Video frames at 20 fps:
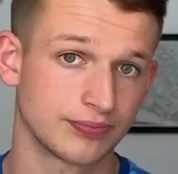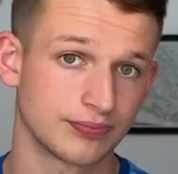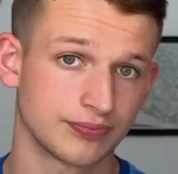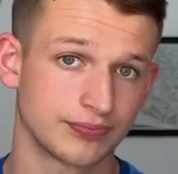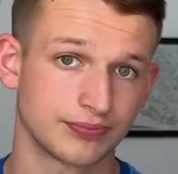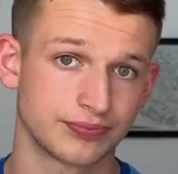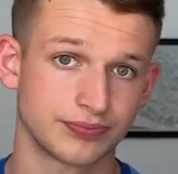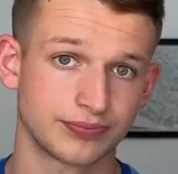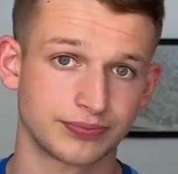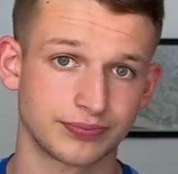
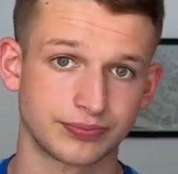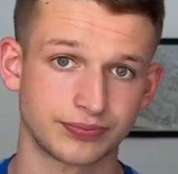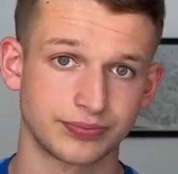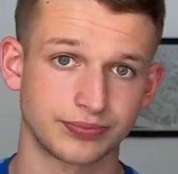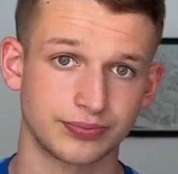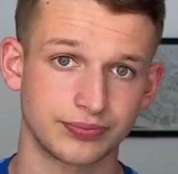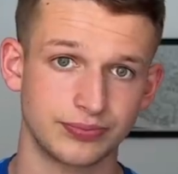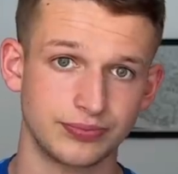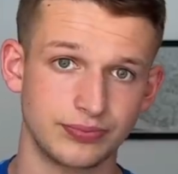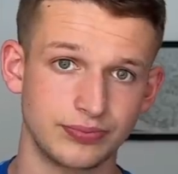
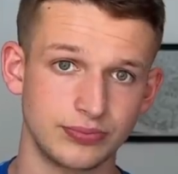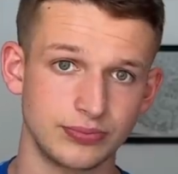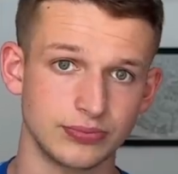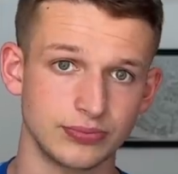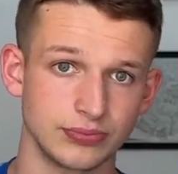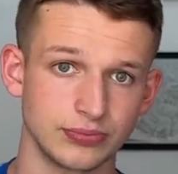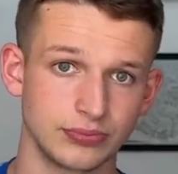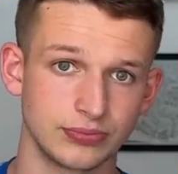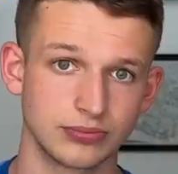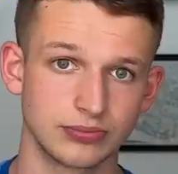
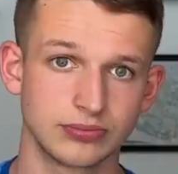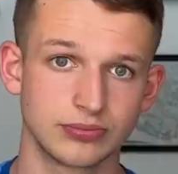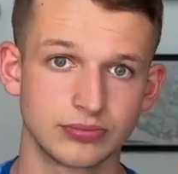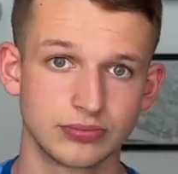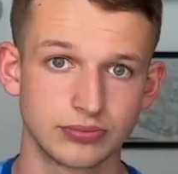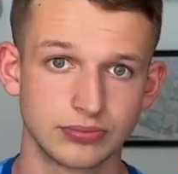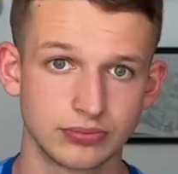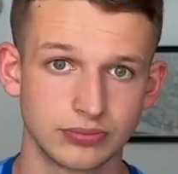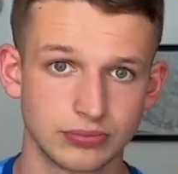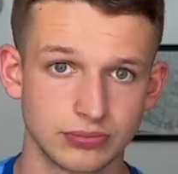
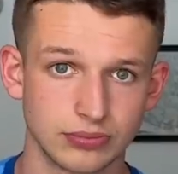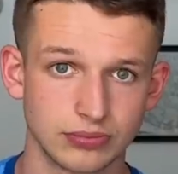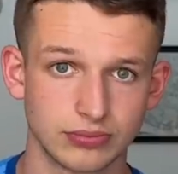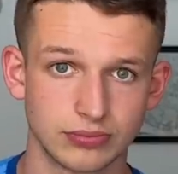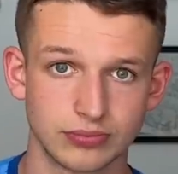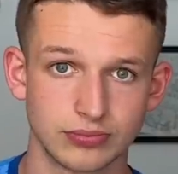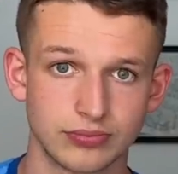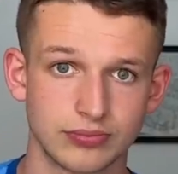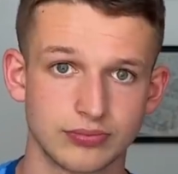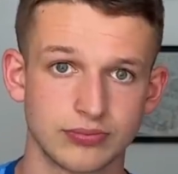
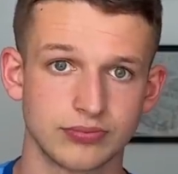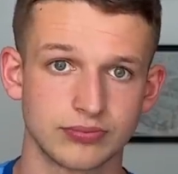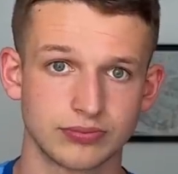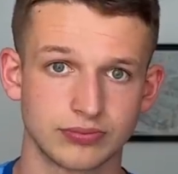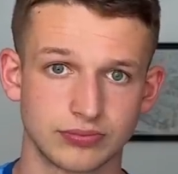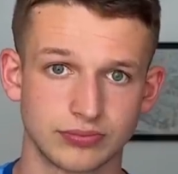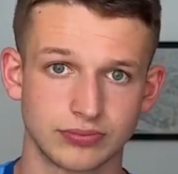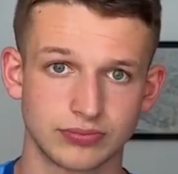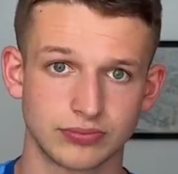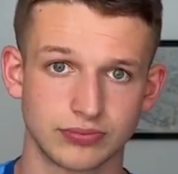
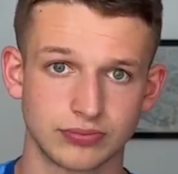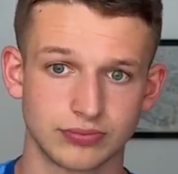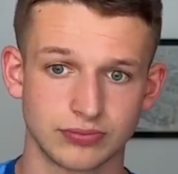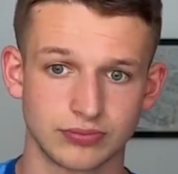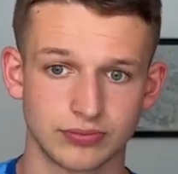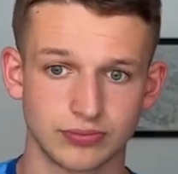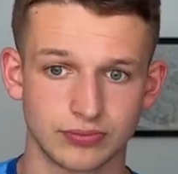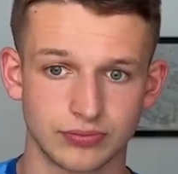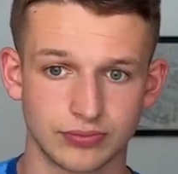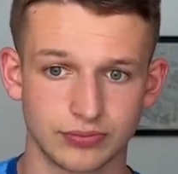
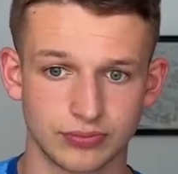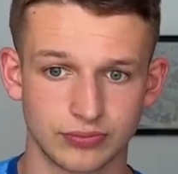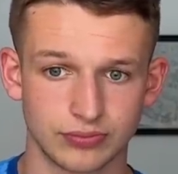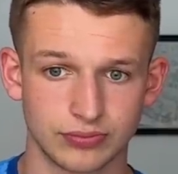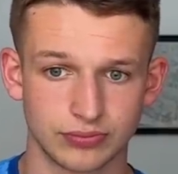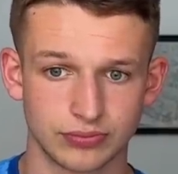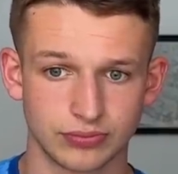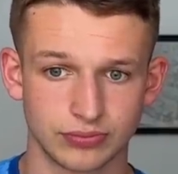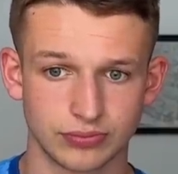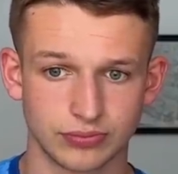
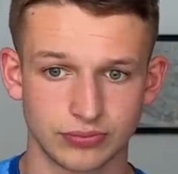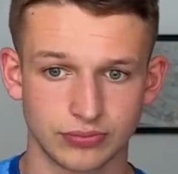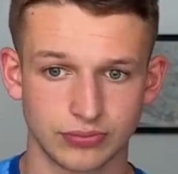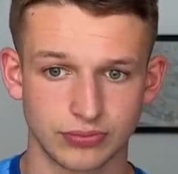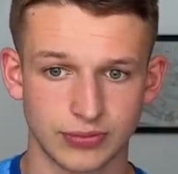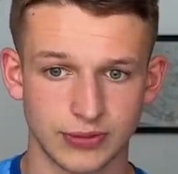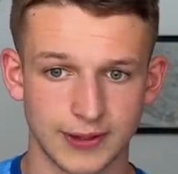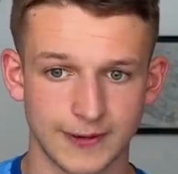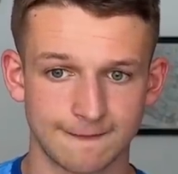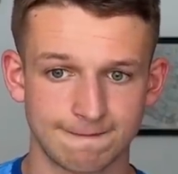This person isn't speaking.